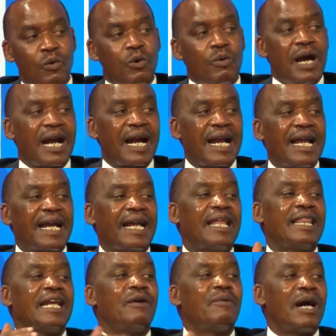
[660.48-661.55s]
uwa kana kena
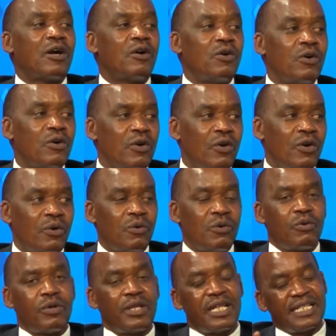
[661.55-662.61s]
tina wango.
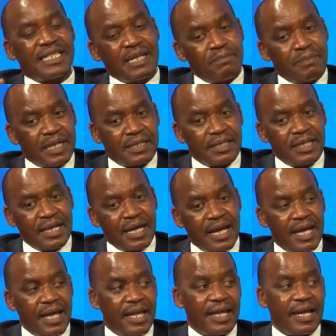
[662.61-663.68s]
Nundo the same bacteria
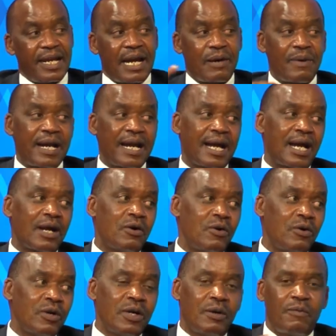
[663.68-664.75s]
and akwana
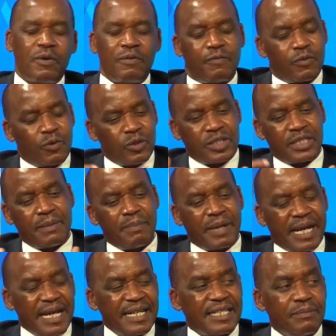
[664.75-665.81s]
ngango, but of course the
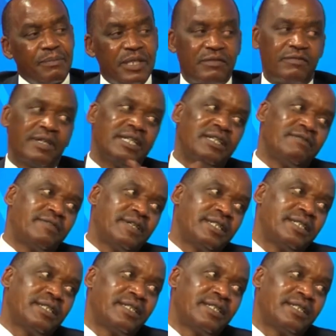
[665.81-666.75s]
mechanism is very different.